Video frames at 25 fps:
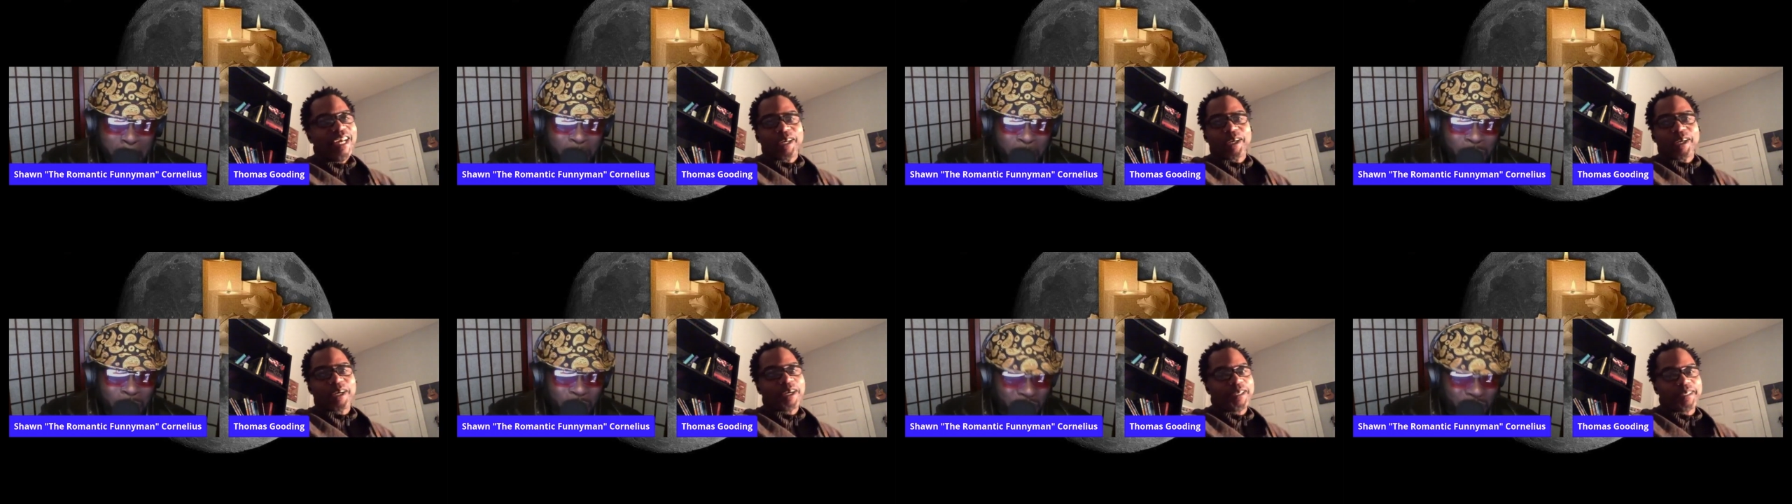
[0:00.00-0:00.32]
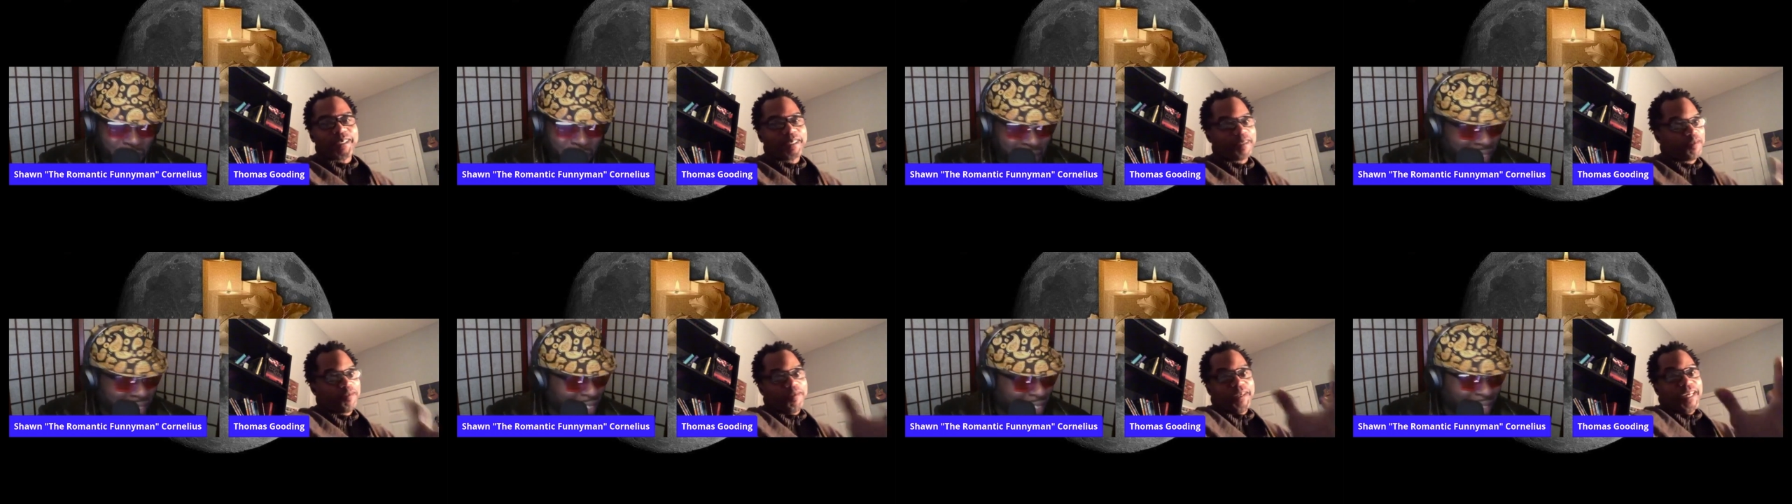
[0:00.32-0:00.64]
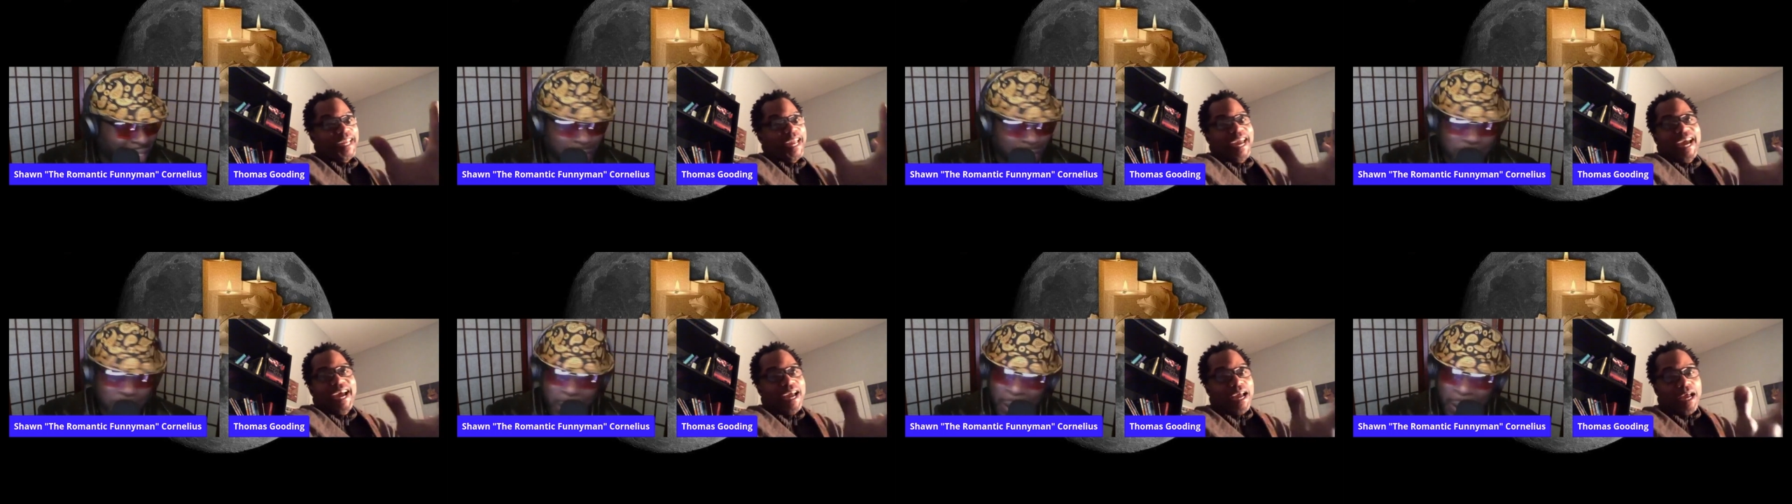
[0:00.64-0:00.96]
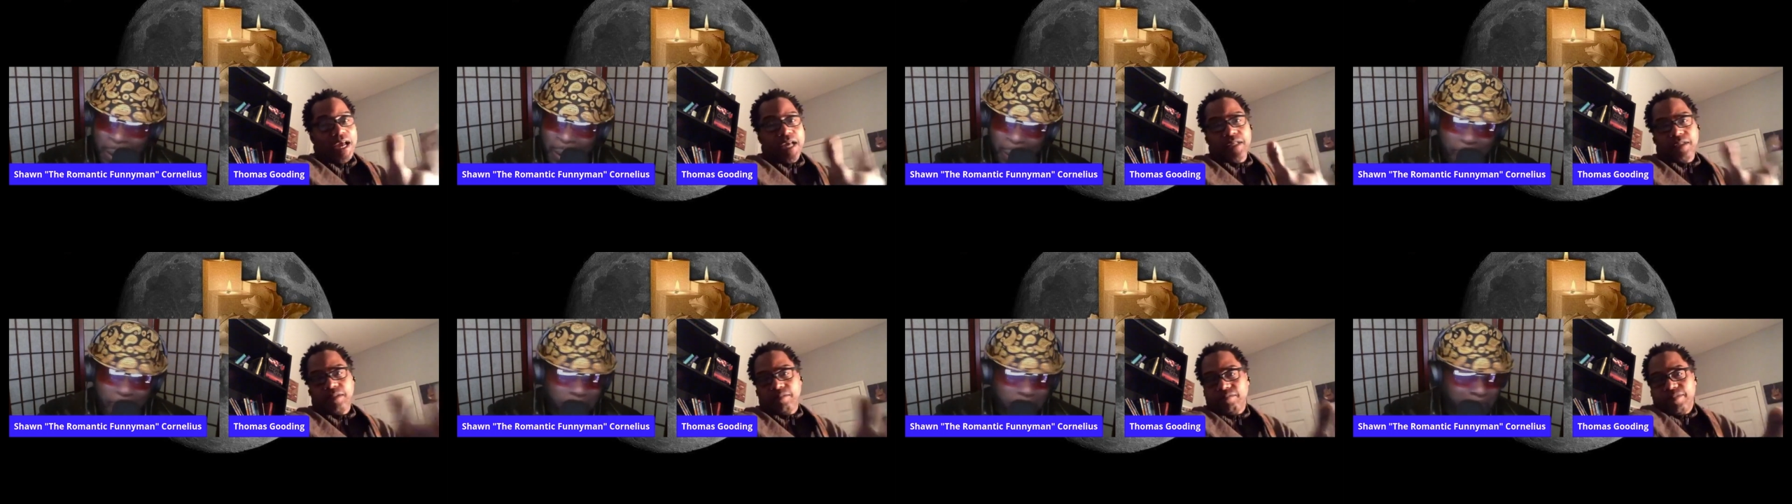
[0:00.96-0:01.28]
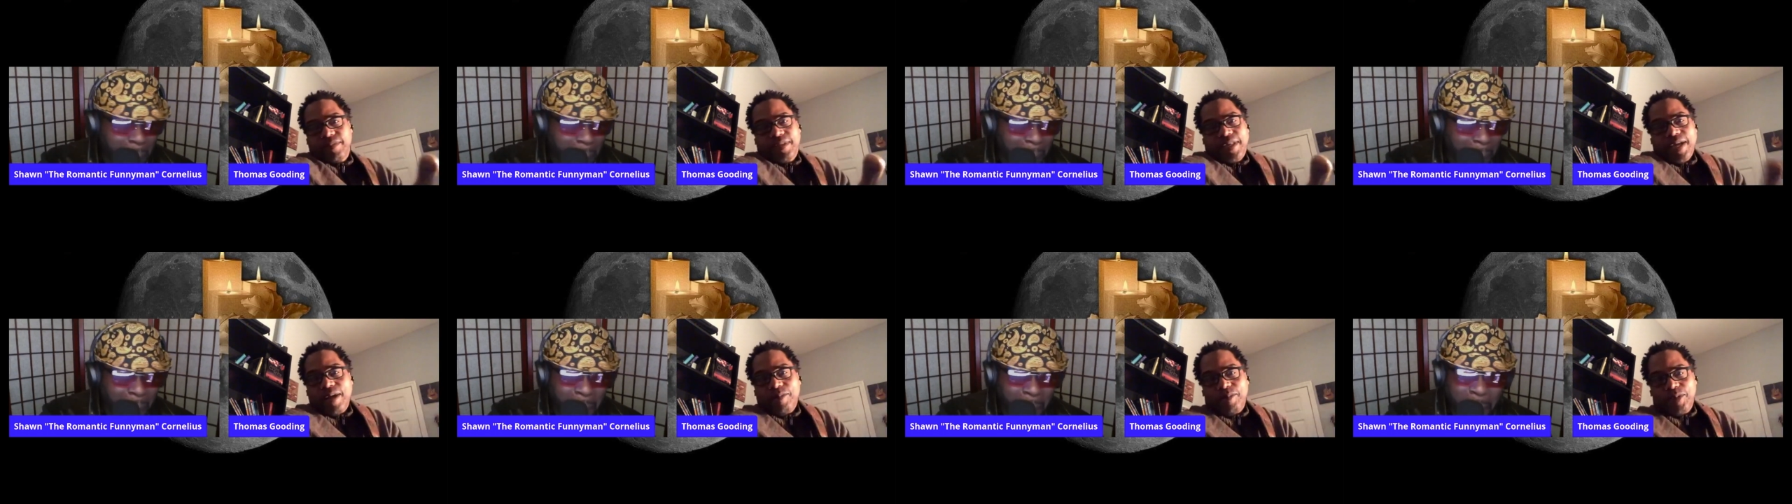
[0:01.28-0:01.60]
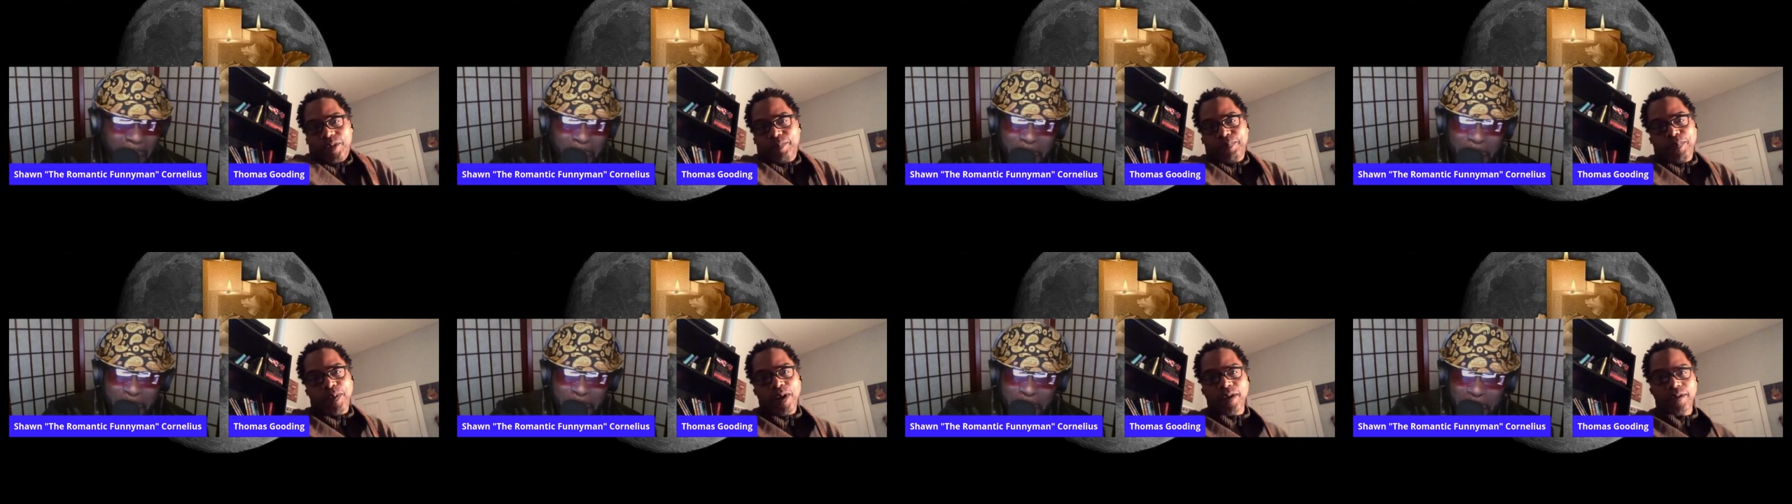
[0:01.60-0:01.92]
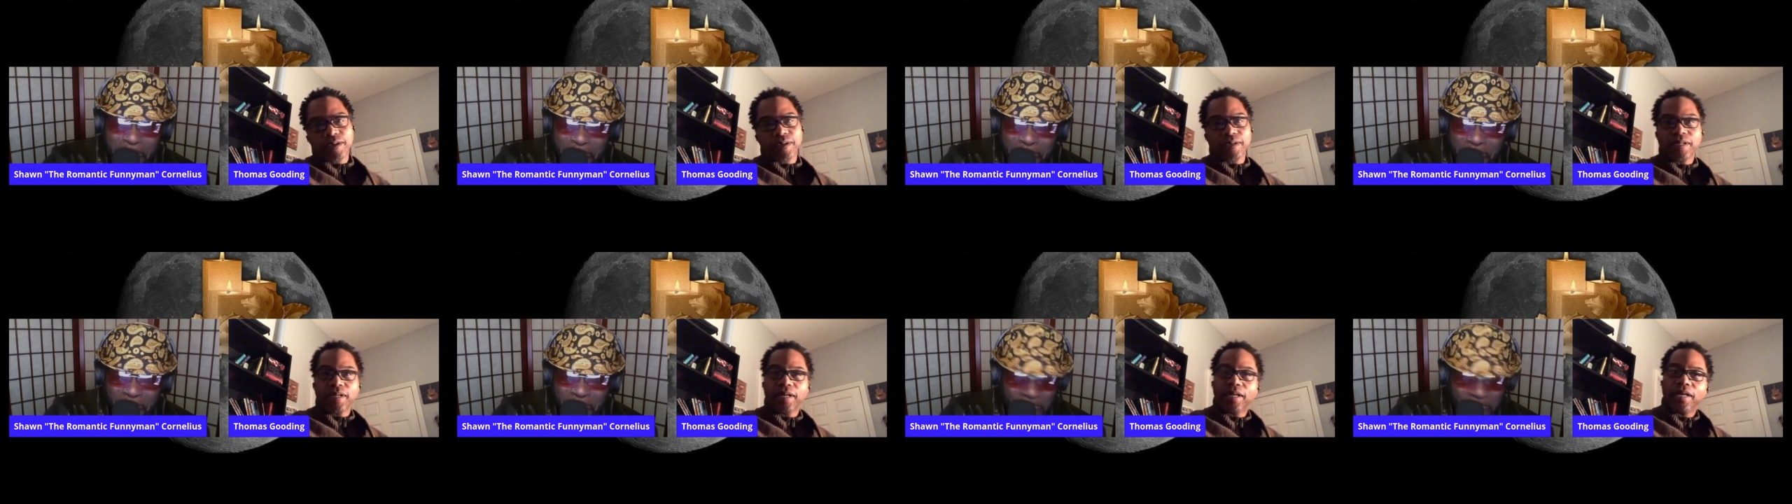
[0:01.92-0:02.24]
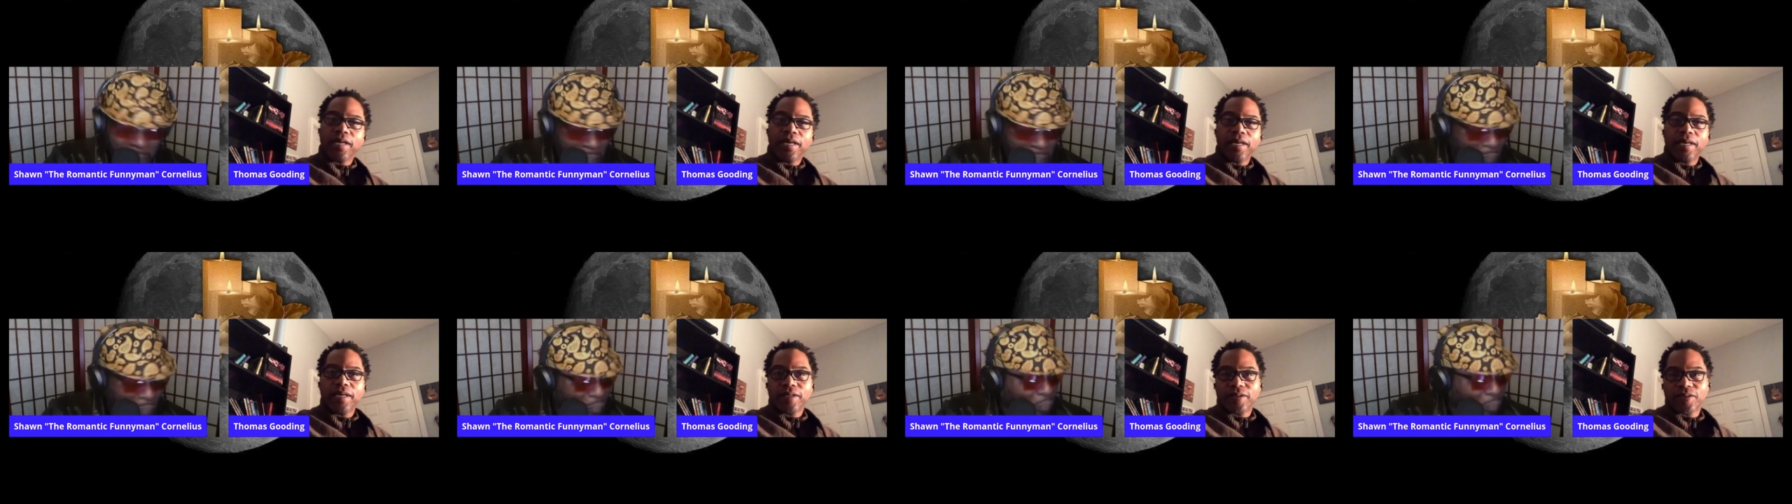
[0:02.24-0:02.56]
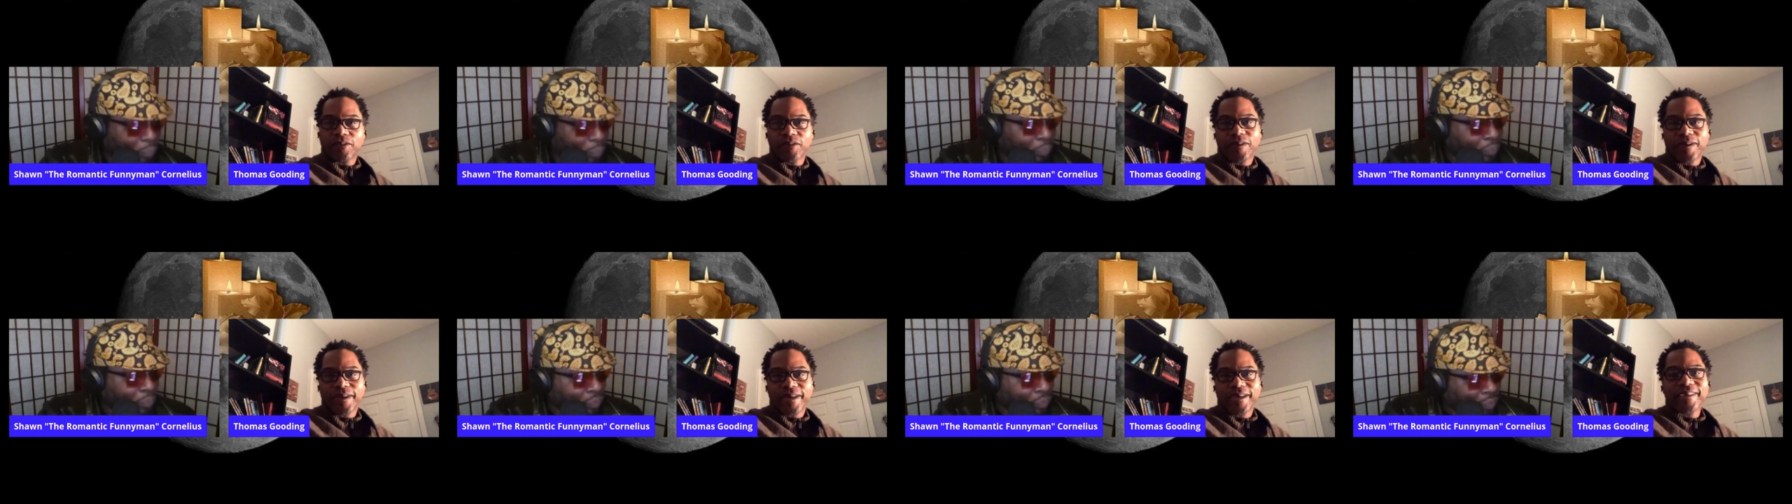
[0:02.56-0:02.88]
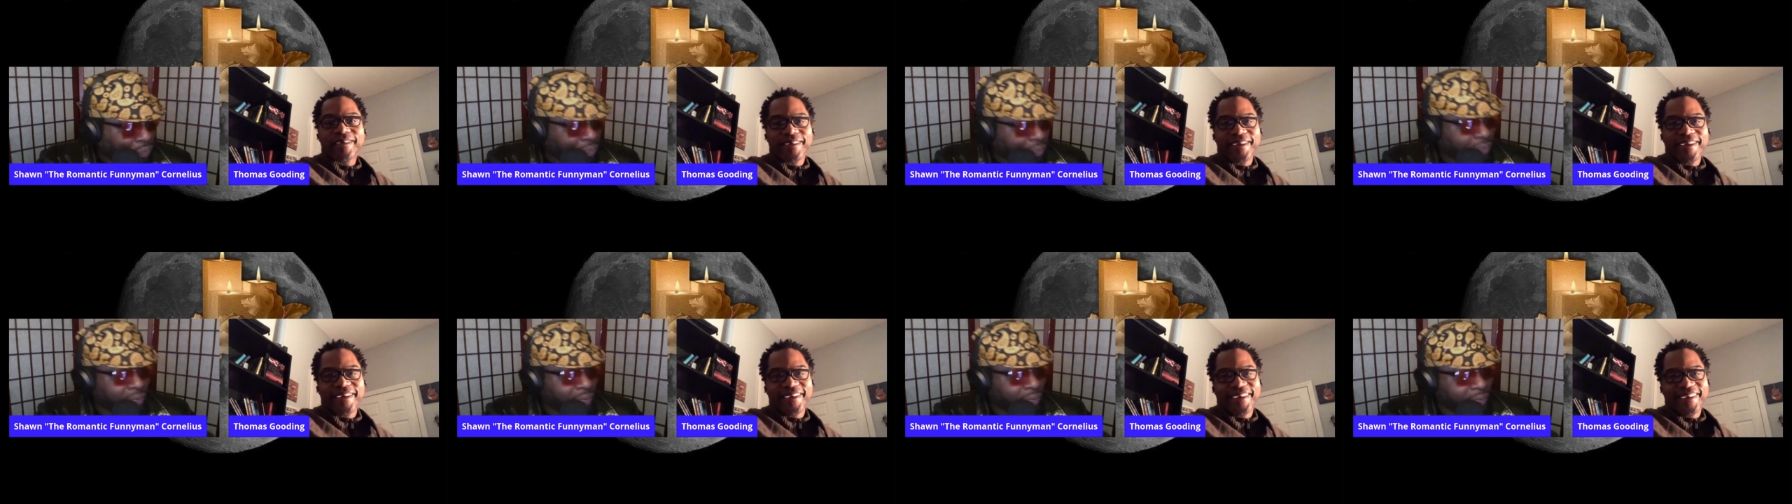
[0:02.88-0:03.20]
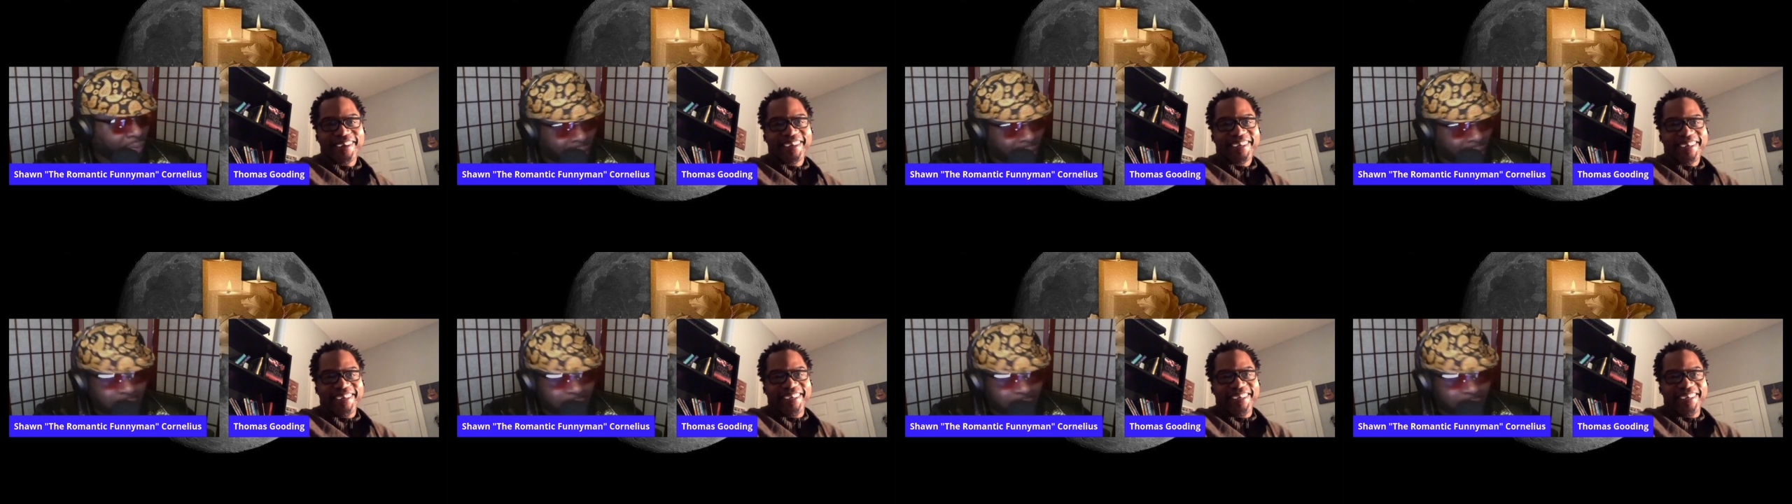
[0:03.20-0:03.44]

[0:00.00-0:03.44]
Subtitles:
because that was part of the gig. So yeah.